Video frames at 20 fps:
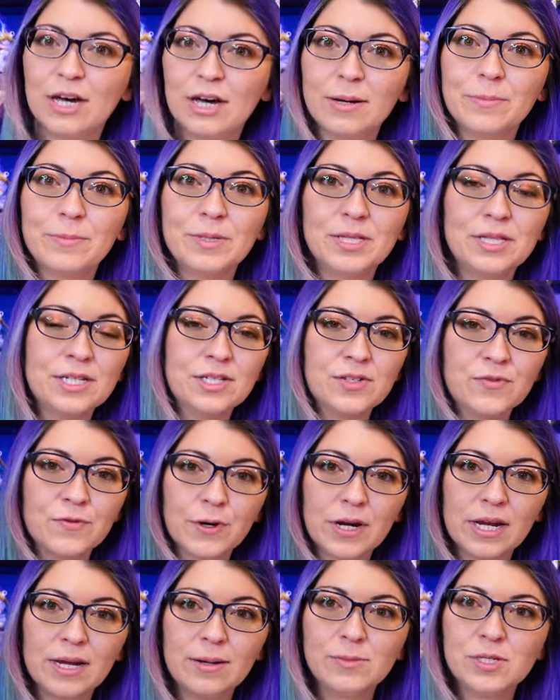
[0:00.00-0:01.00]
come in this
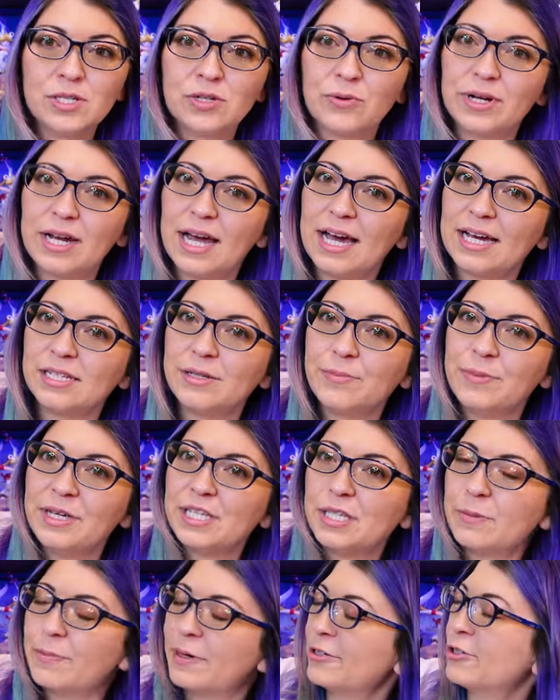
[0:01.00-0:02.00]
frame, so it had to be
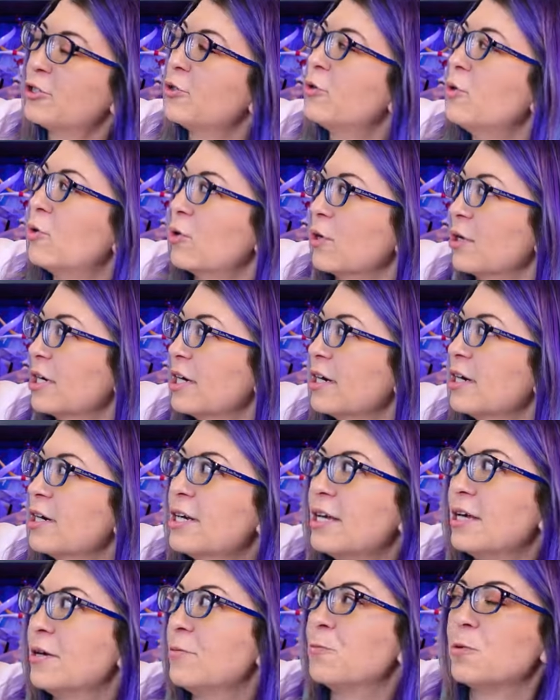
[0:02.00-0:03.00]
special
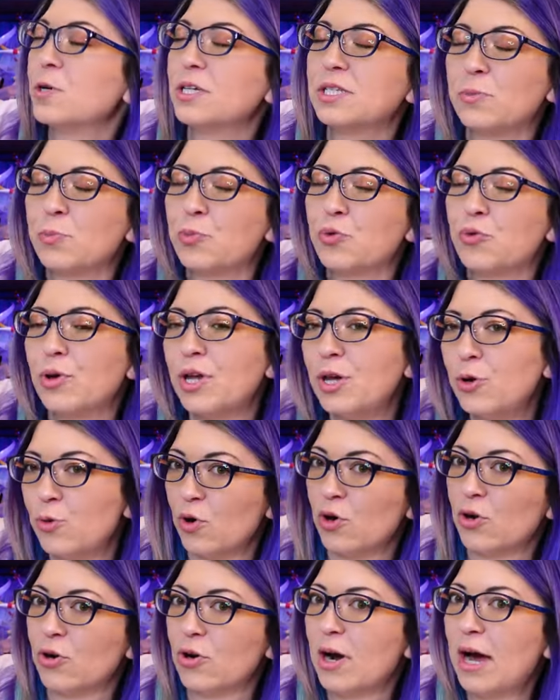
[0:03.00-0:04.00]
ordered. It was a
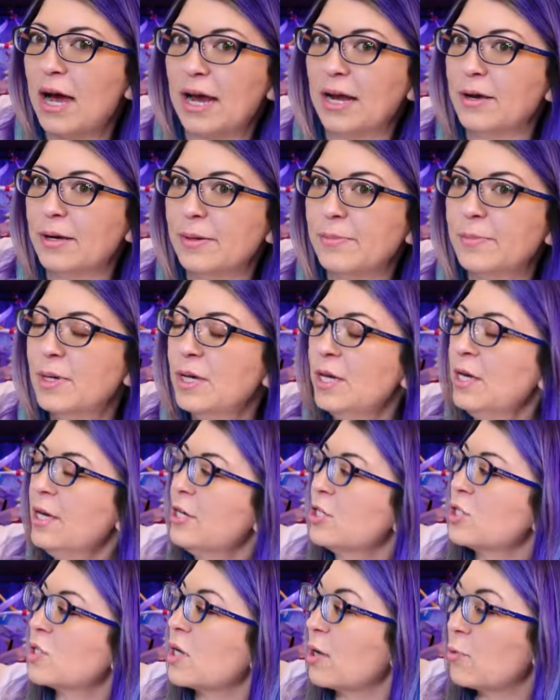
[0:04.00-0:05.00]
pre-order item,
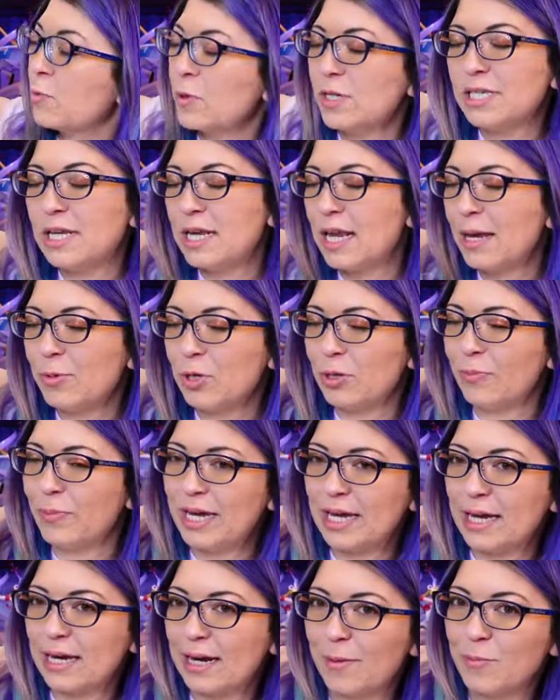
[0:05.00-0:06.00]
so I wasn't able to
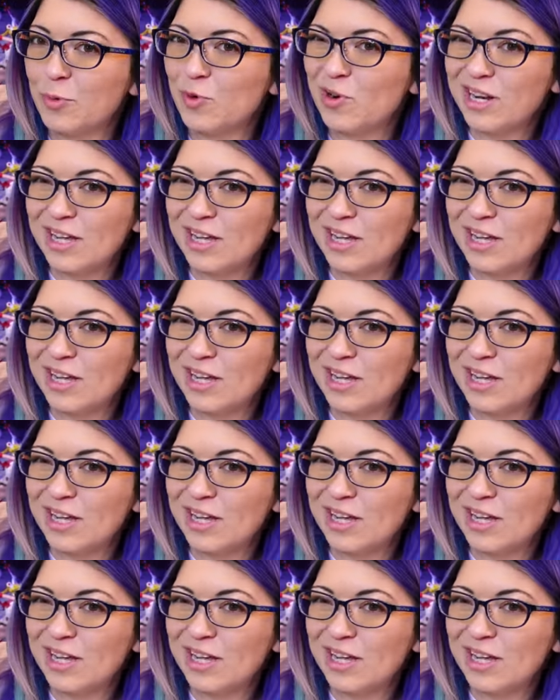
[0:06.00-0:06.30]
pick it up or